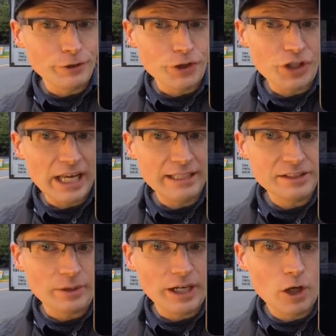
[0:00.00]
Jay.
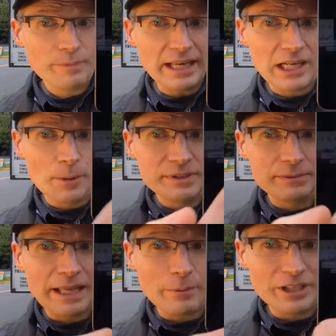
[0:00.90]
So I hope that helps,
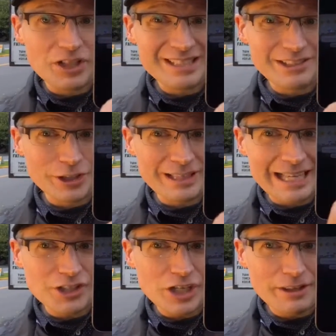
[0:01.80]
so that we just look at that